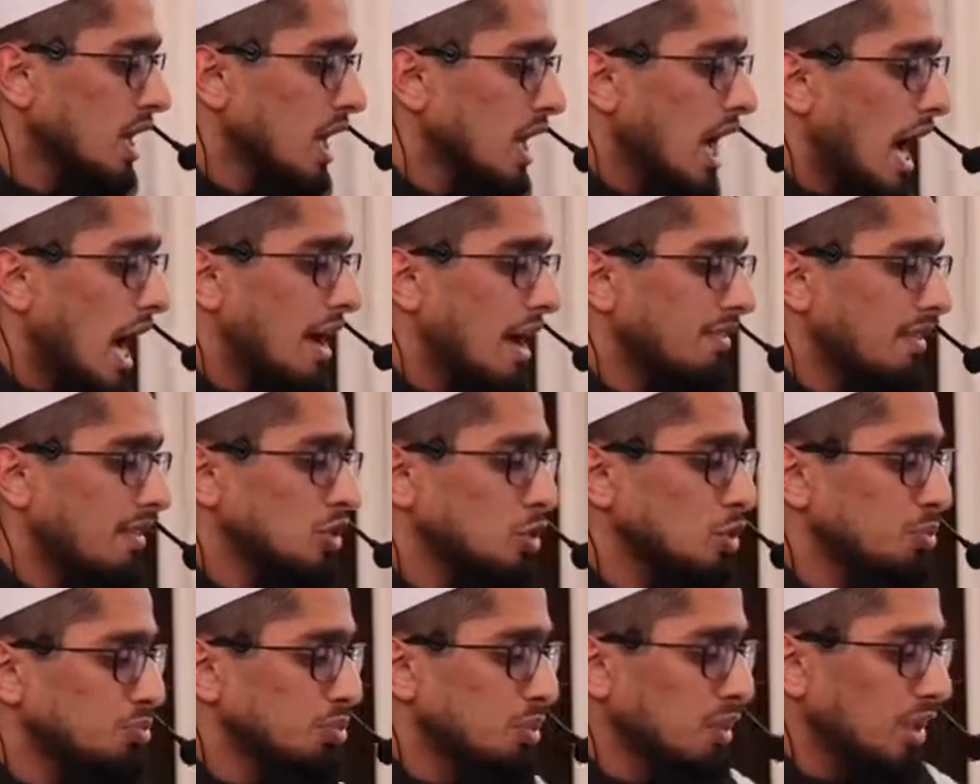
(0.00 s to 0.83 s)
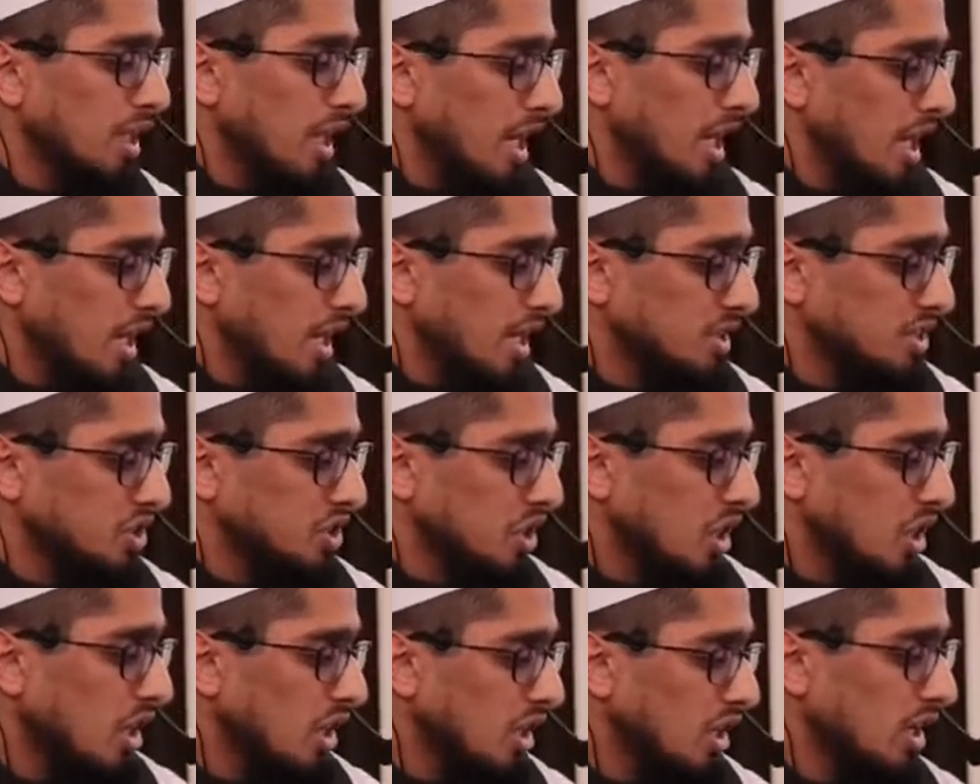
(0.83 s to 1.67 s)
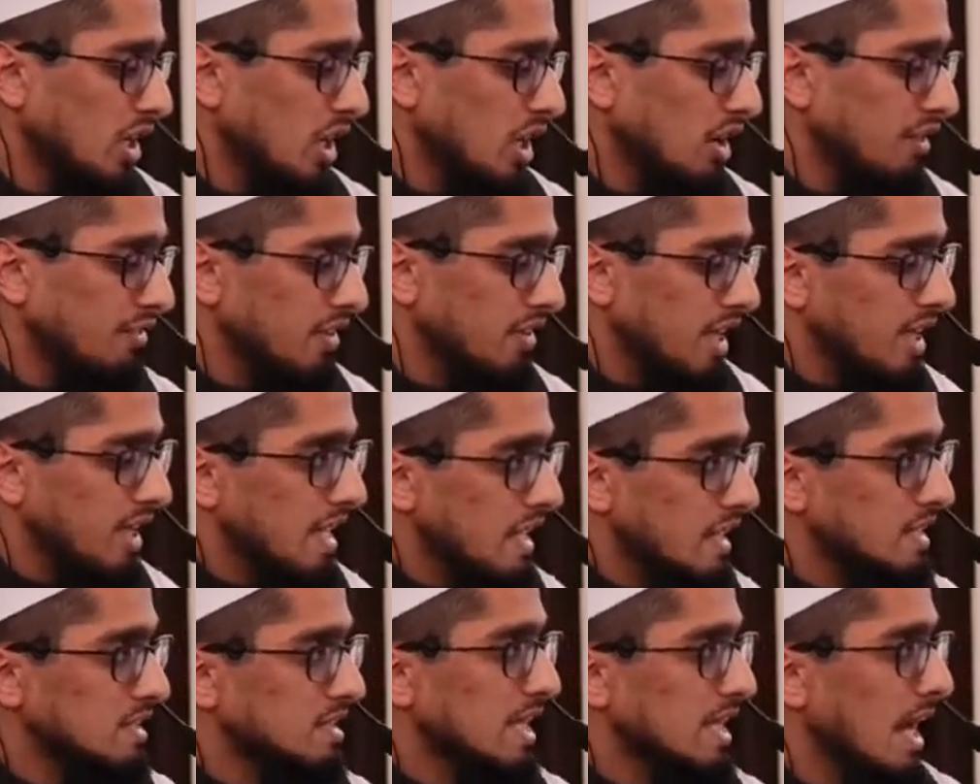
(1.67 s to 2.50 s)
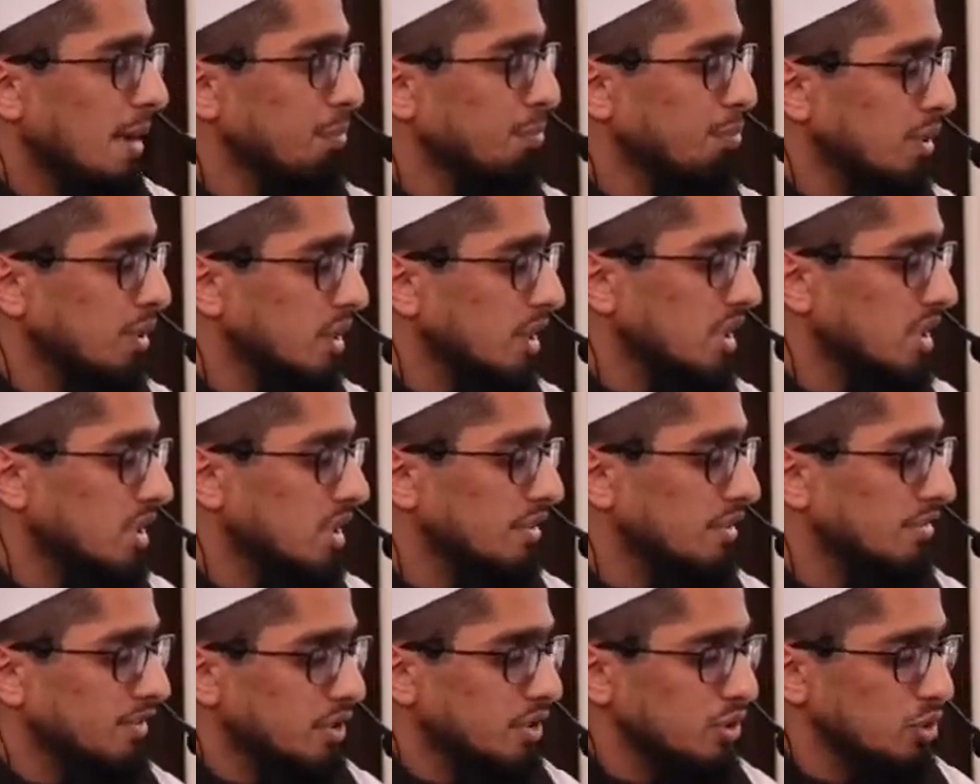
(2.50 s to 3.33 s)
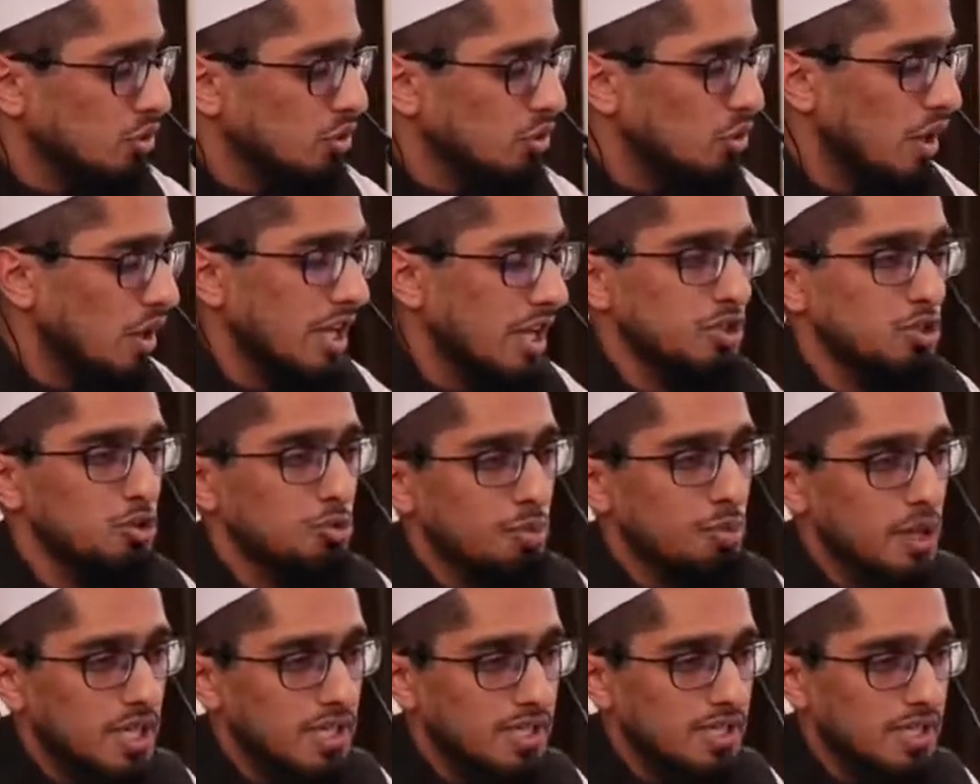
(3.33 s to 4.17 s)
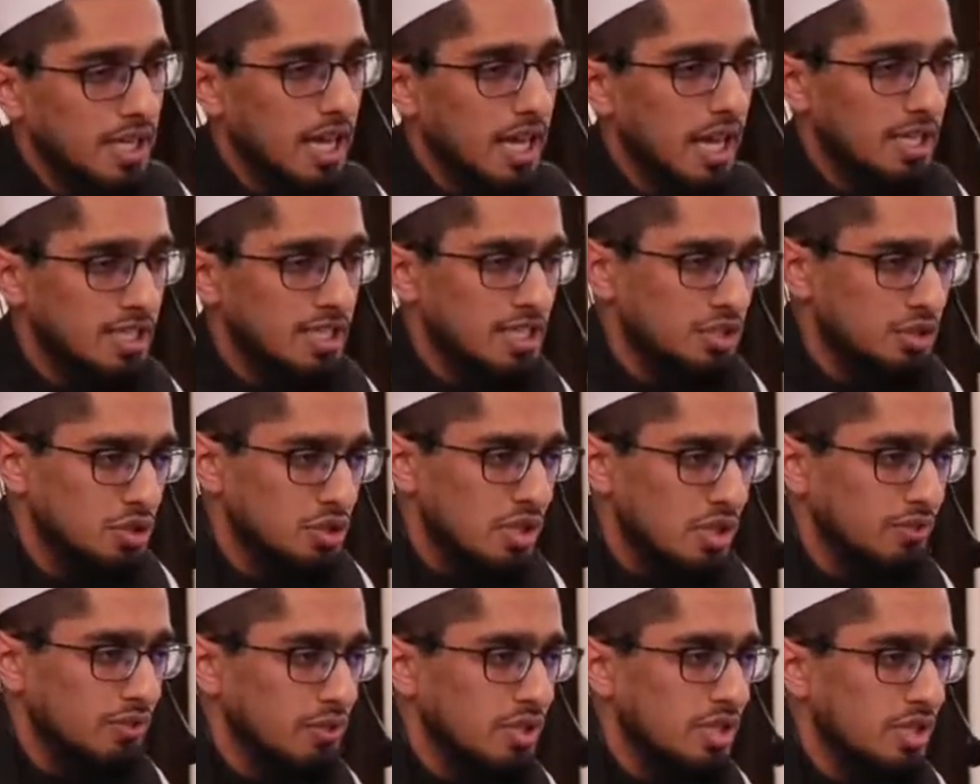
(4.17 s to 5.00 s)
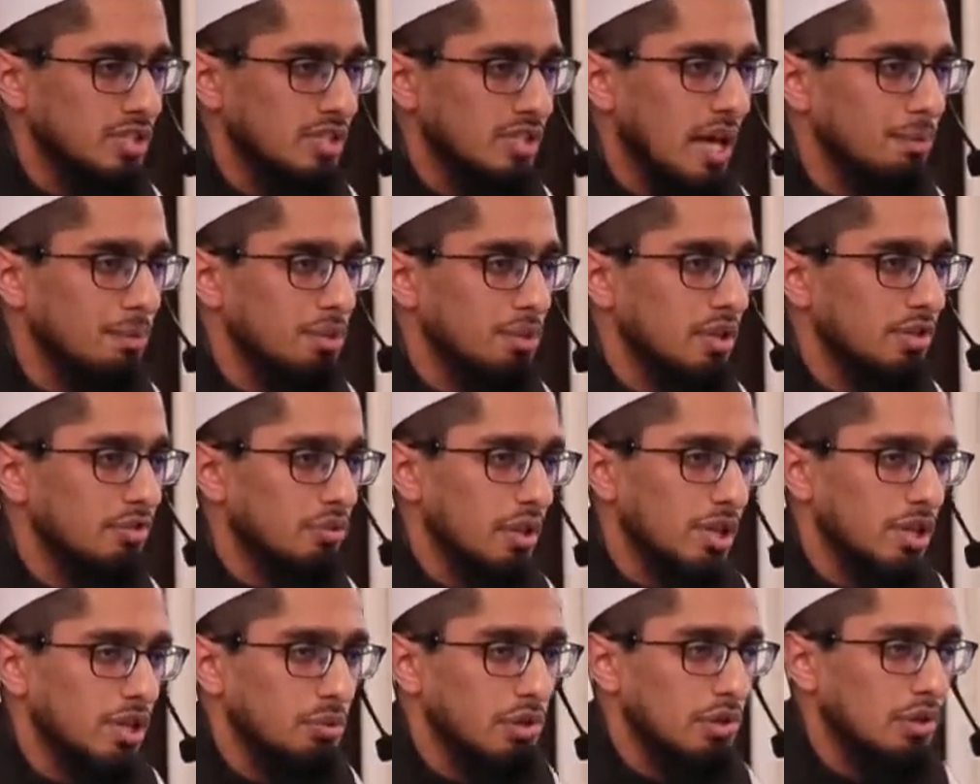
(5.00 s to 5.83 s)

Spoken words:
I've also put a chart of an example individual who has to pay zakah, just to give you an example of what it would look